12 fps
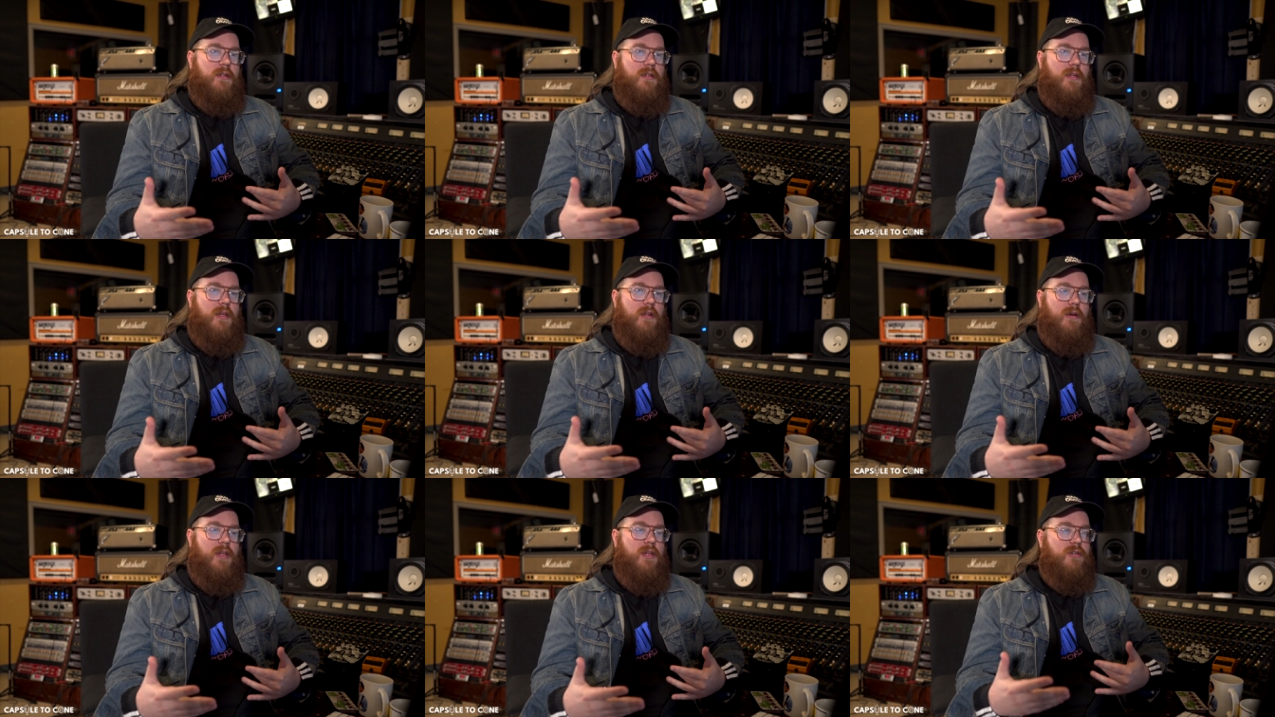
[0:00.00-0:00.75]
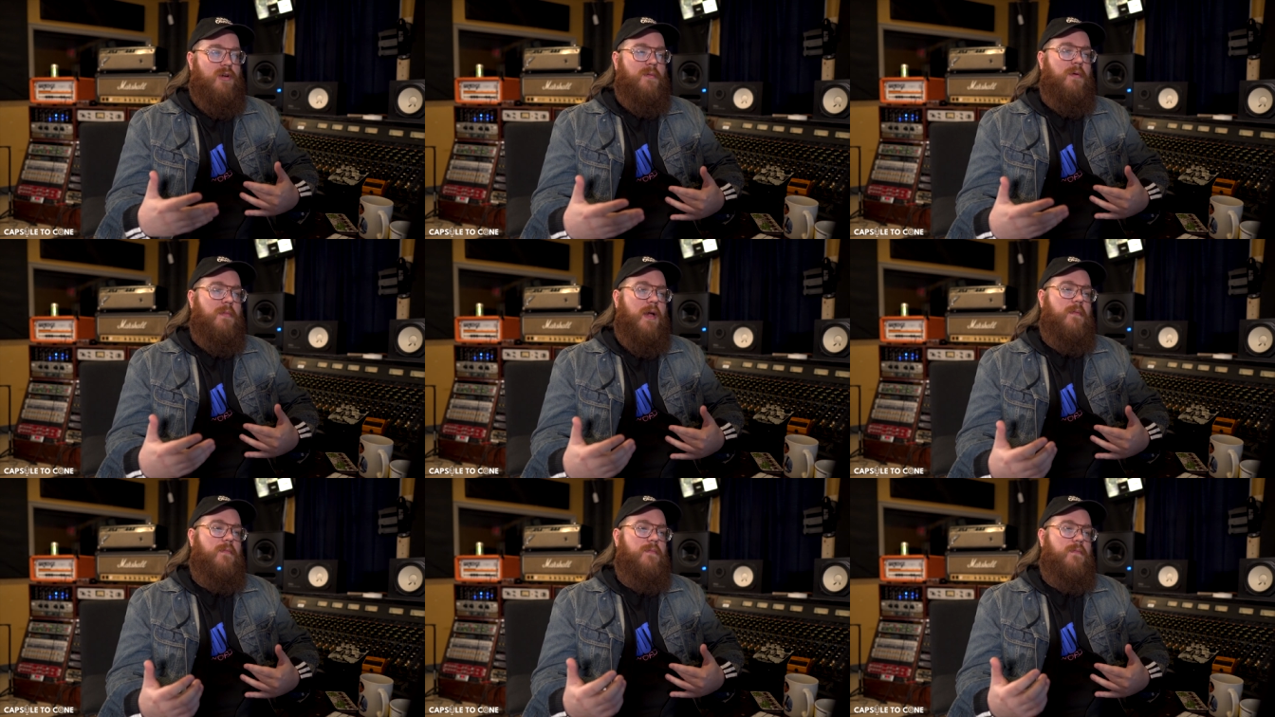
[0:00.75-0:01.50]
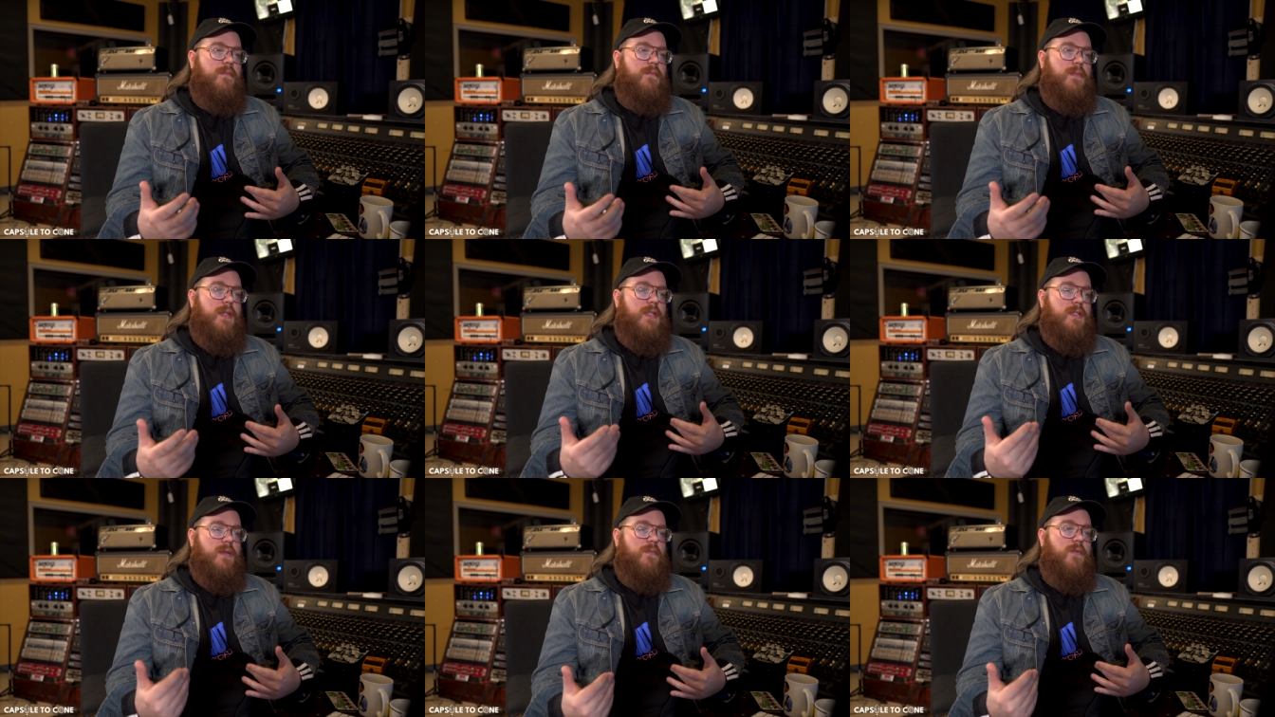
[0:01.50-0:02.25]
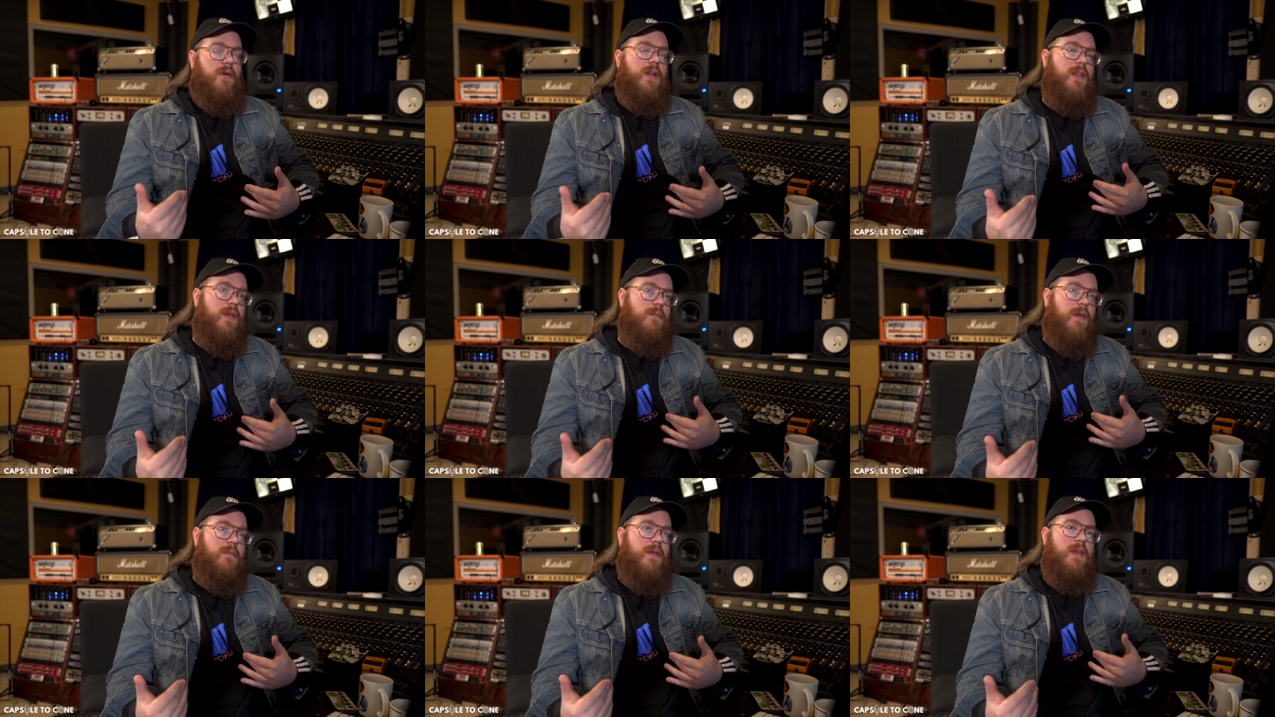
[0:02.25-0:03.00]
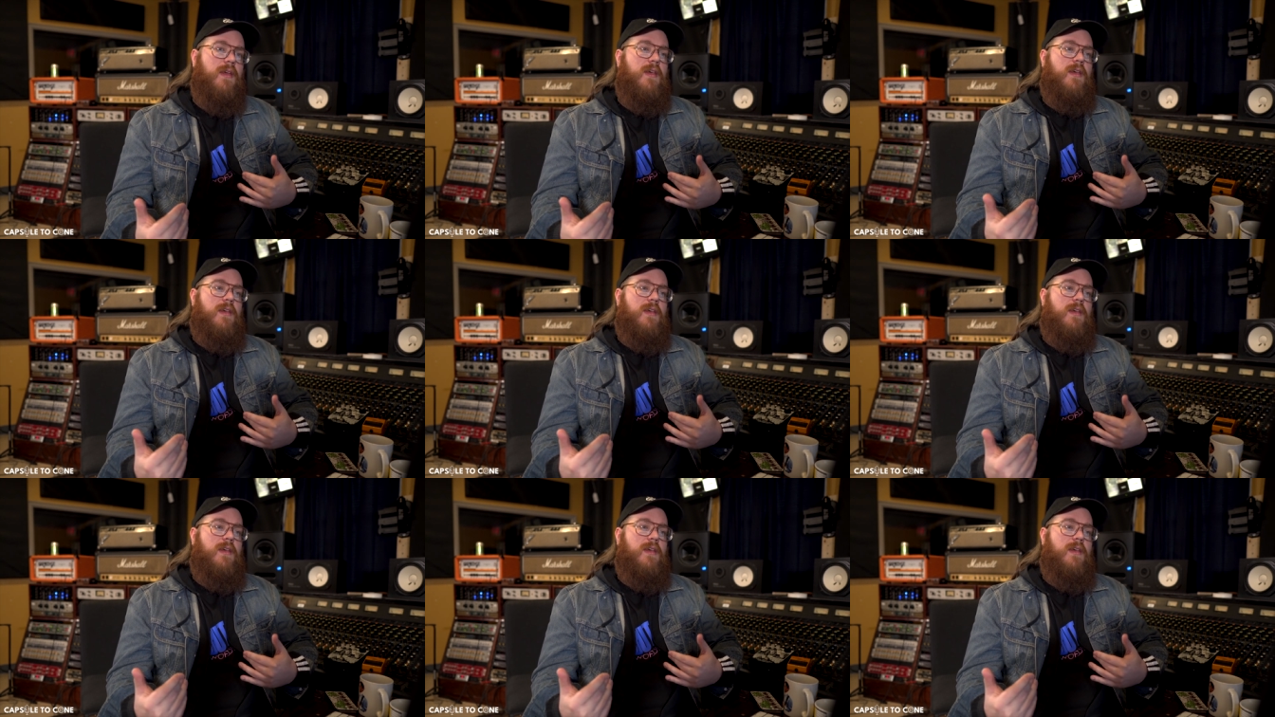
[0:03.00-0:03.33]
Mm-hmm. You know, and the drummer might be disappointed that maybe